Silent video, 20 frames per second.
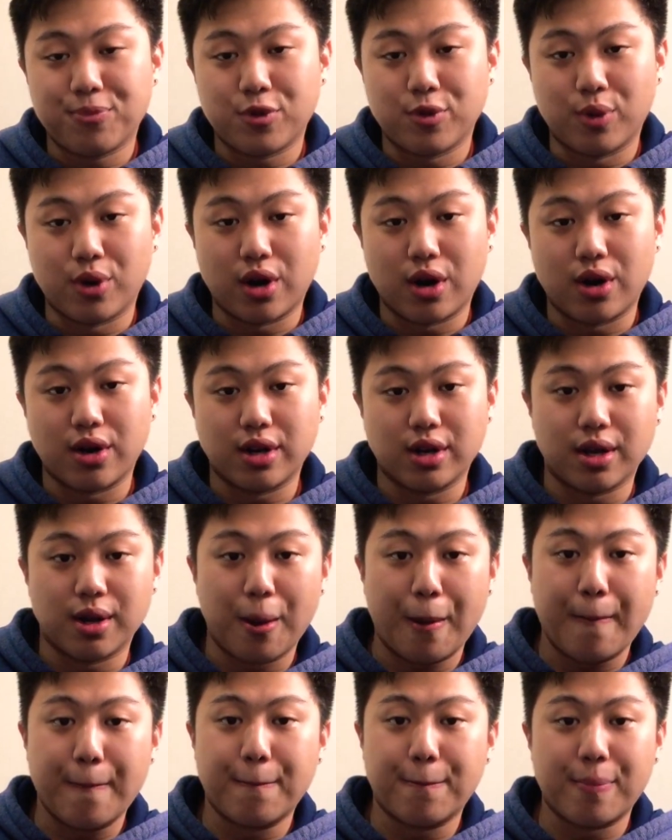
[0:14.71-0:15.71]
what are
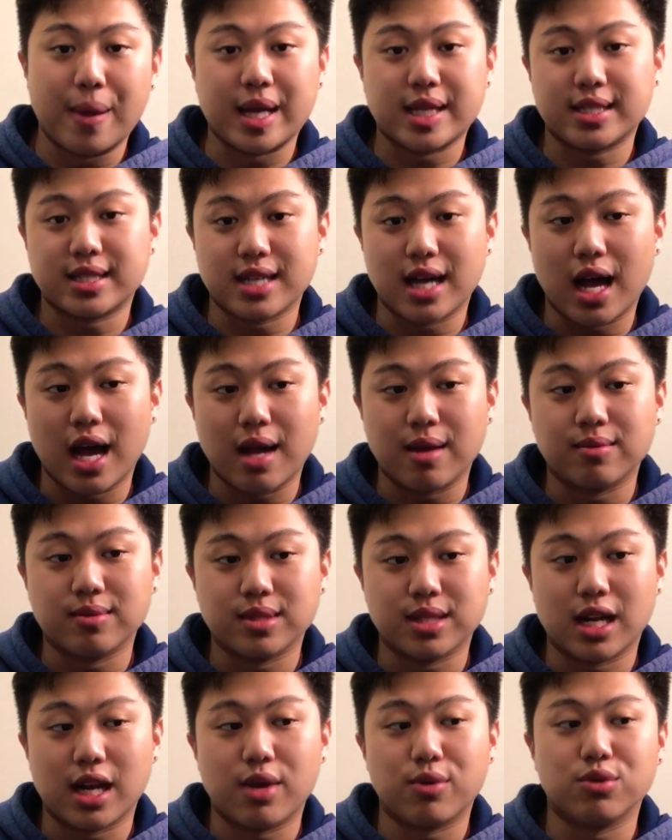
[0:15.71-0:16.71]
the best times
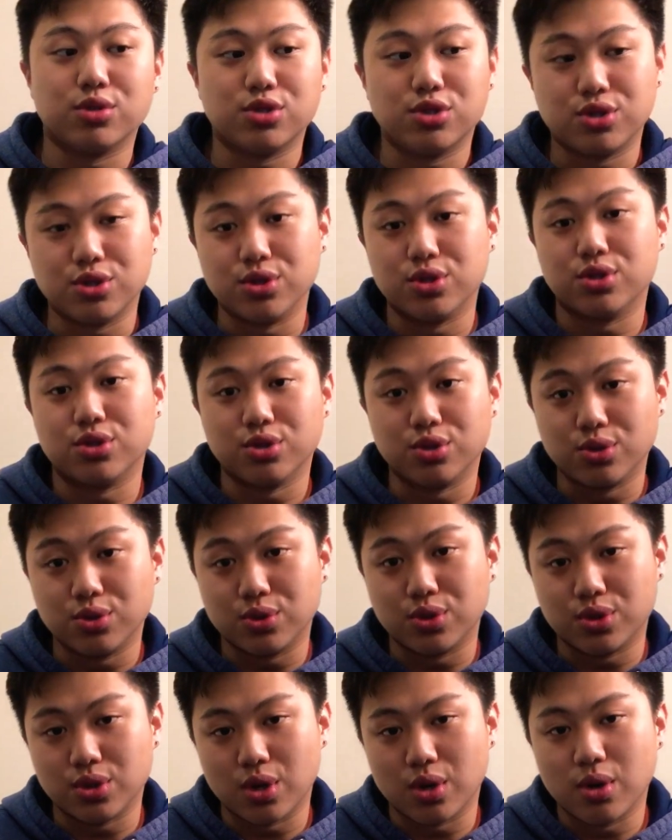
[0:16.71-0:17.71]
that I would choose to do
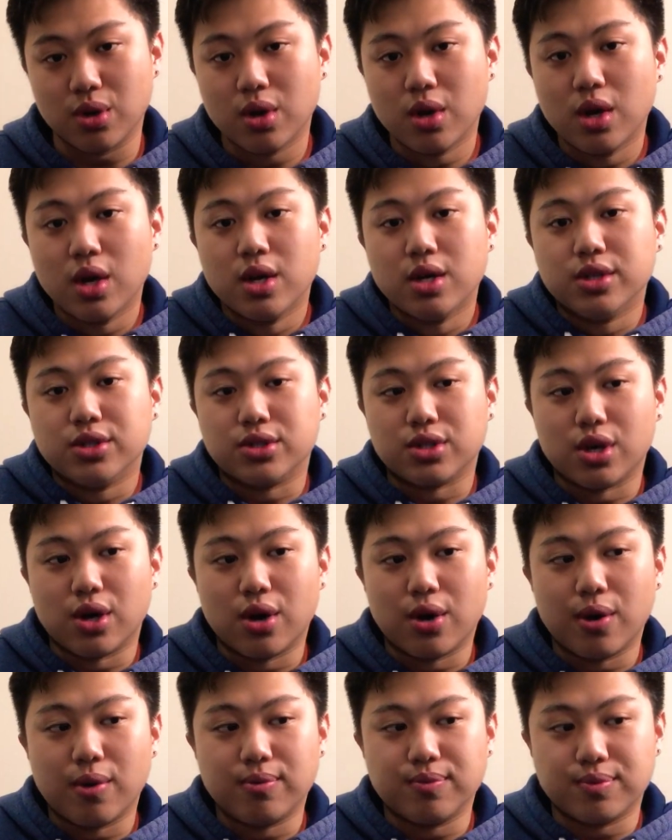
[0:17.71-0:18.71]

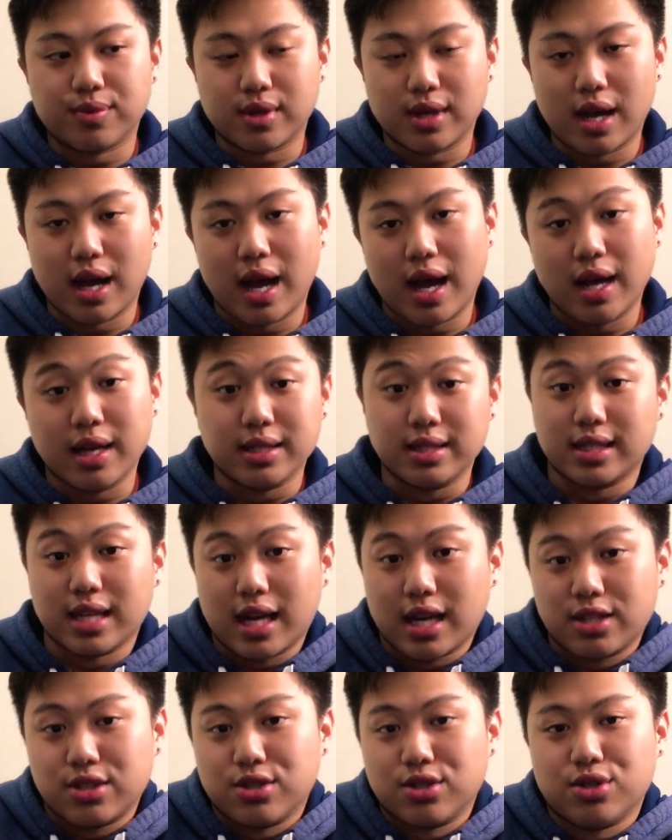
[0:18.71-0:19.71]
so. I
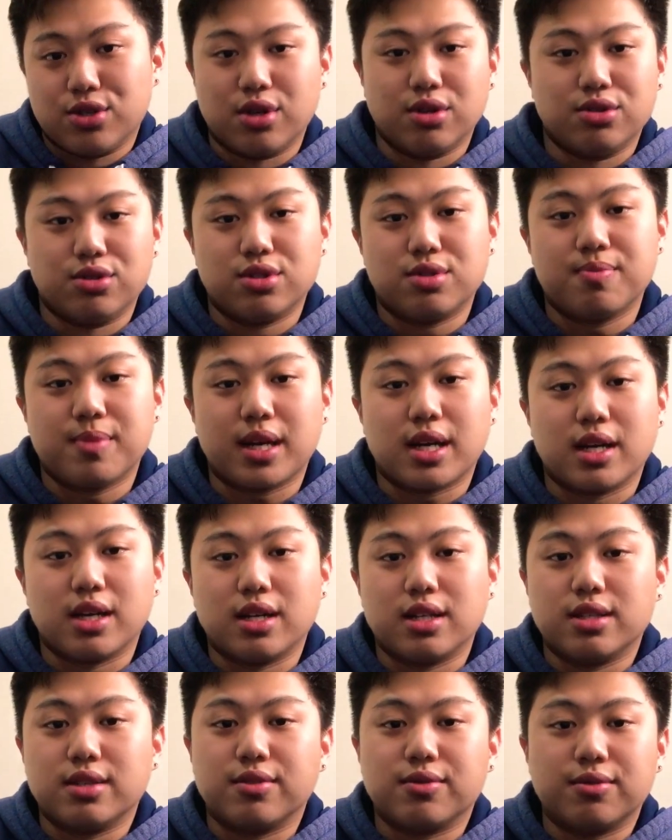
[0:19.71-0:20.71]
decided to, just make
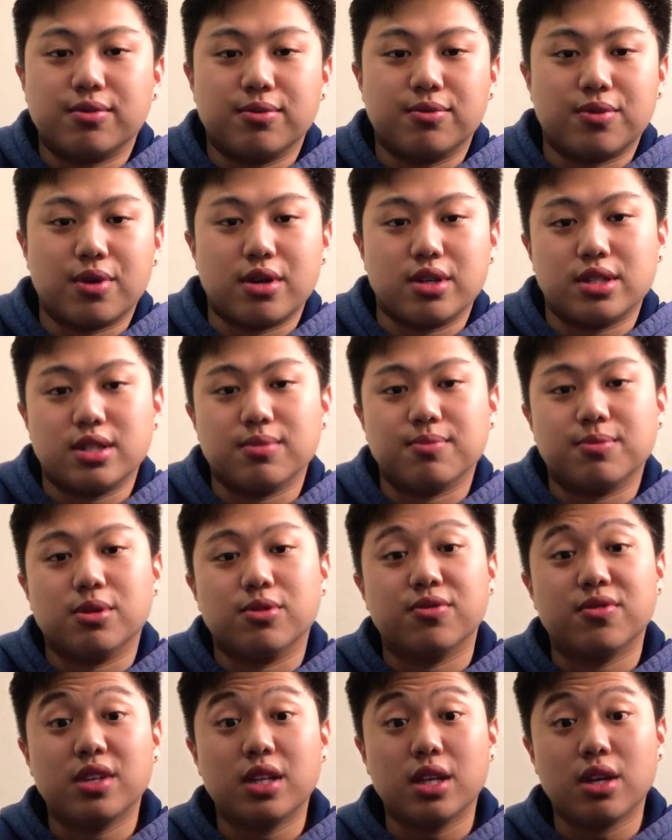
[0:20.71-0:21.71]
a very simple
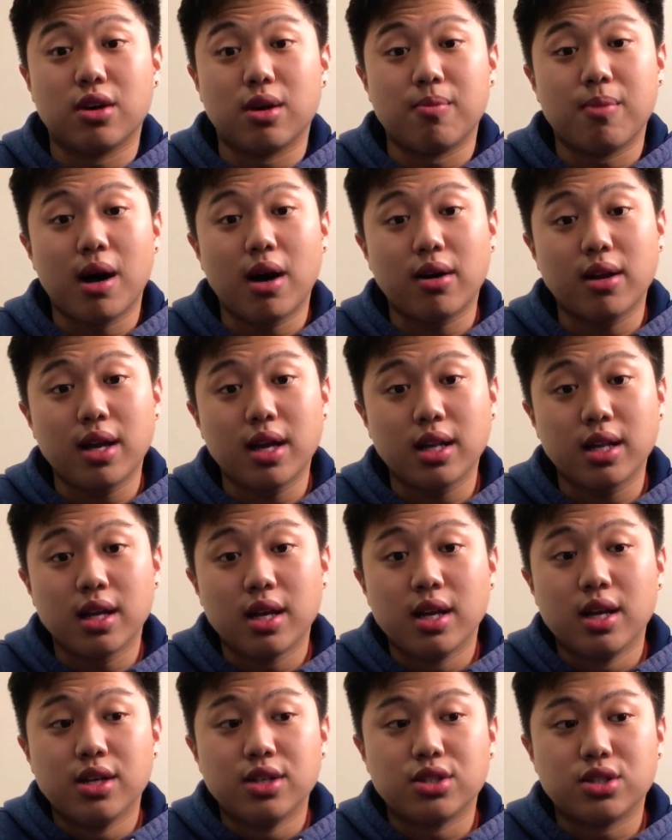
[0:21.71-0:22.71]
video about it.
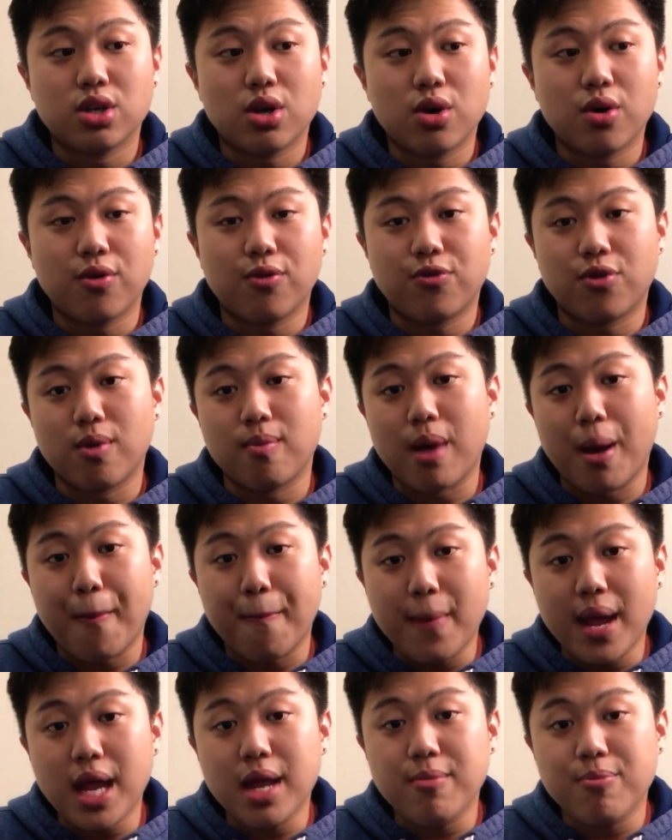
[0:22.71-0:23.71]
So, for my
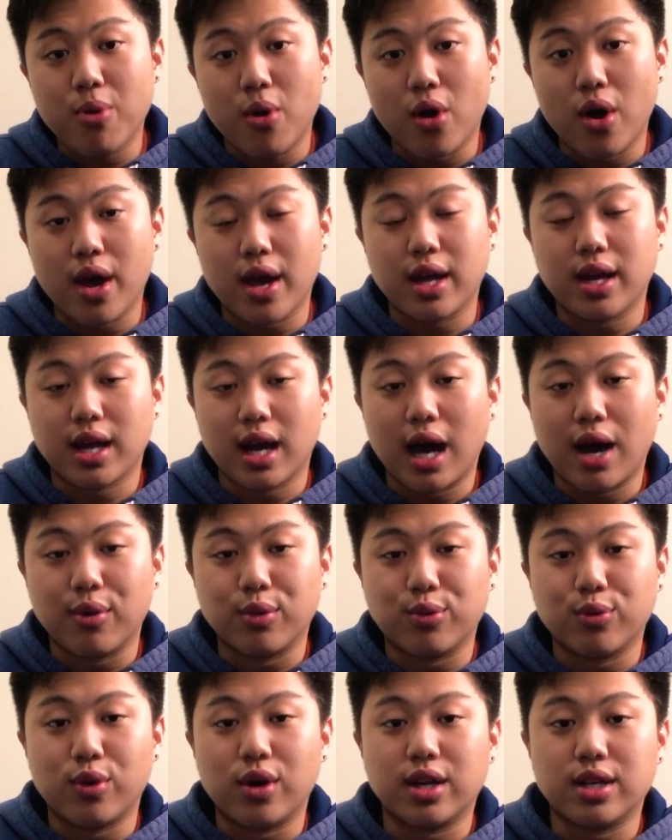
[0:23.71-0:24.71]
main point, I
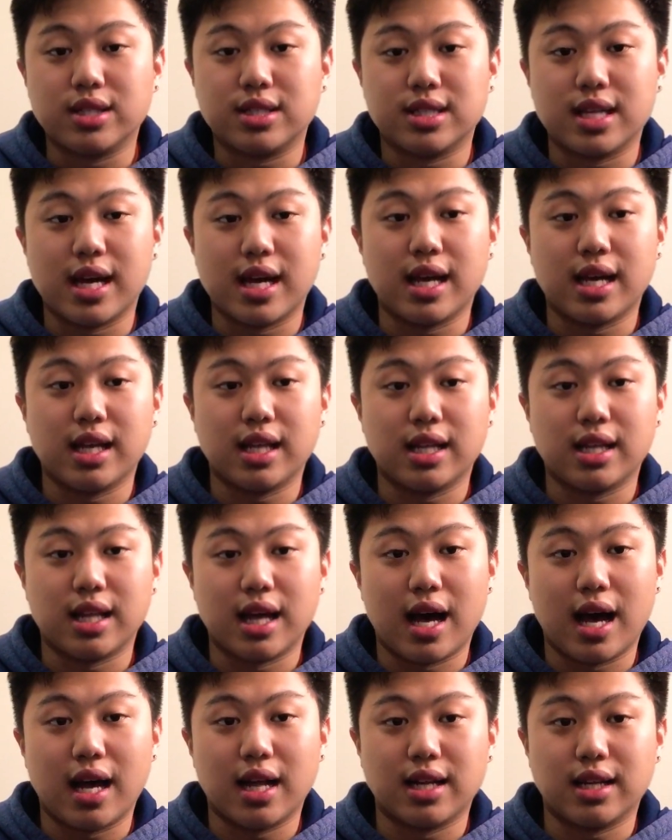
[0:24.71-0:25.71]
would want to say
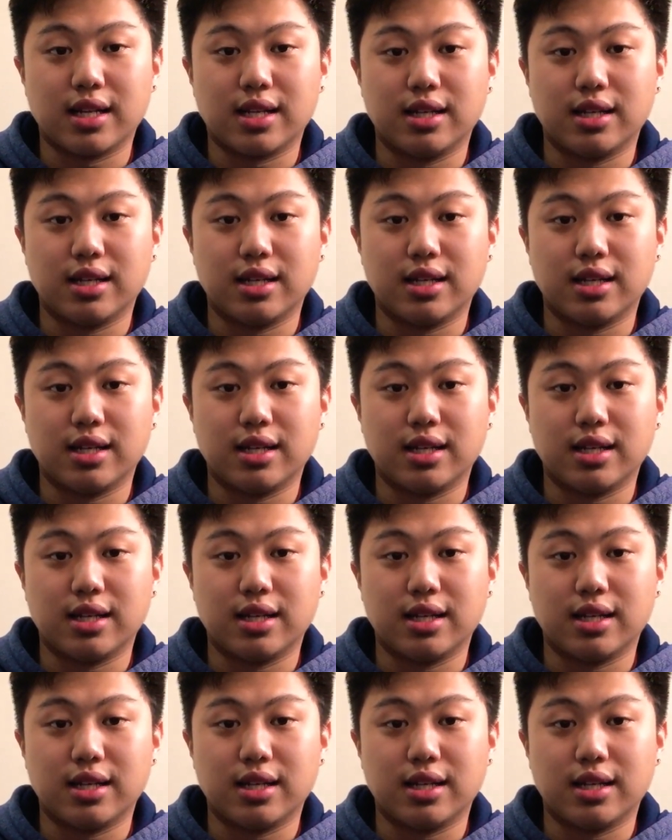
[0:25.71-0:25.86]
that.